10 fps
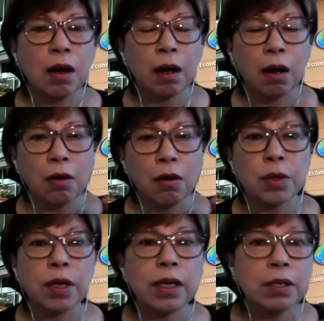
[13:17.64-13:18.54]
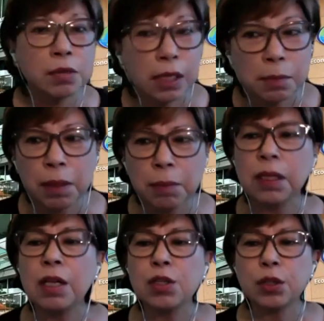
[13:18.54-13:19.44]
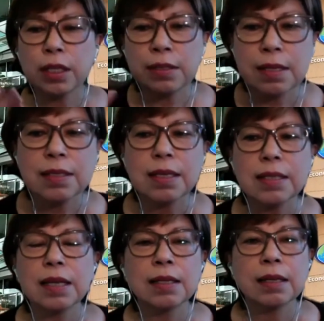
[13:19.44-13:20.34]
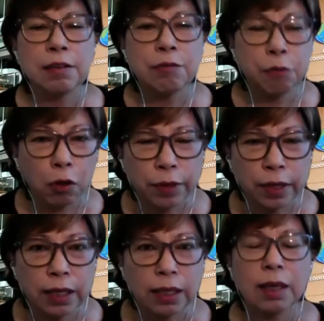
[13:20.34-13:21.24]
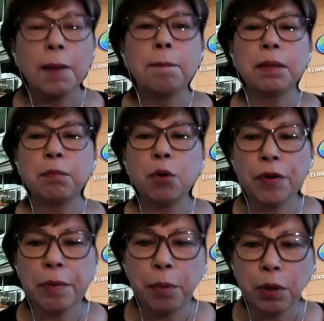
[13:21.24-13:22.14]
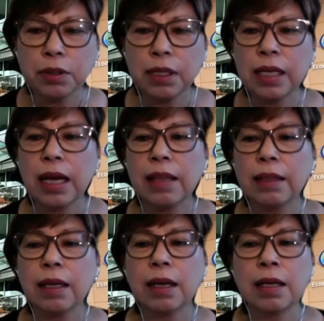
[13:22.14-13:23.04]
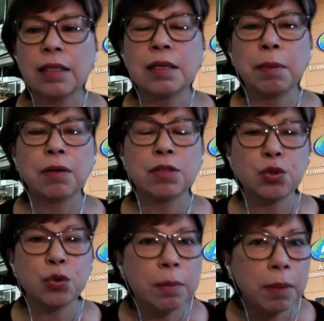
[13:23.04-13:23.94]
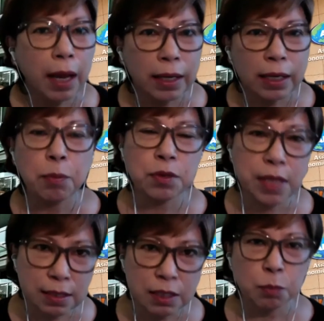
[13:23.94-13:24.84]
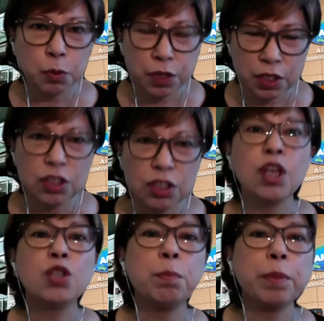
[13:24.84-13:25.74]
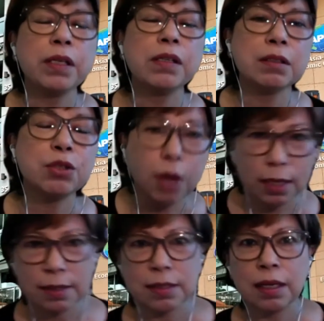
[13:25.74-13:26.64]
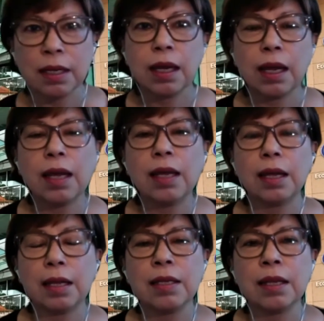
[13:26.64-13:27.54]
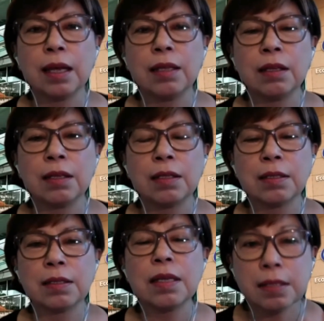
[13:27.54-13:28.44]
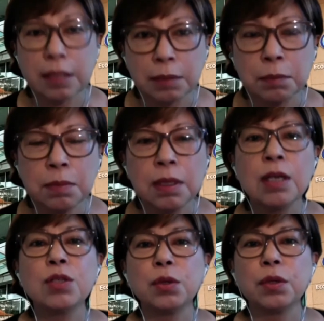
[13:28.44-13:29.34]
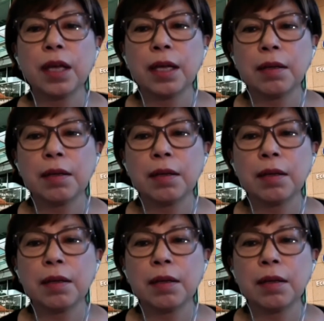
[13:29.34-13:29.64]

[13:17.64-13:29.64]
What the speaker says: Australia-New Zealand bubble. So these things are evolving, but more importantly, I think it's about streamlining processes, procedures to build trust in the system, so that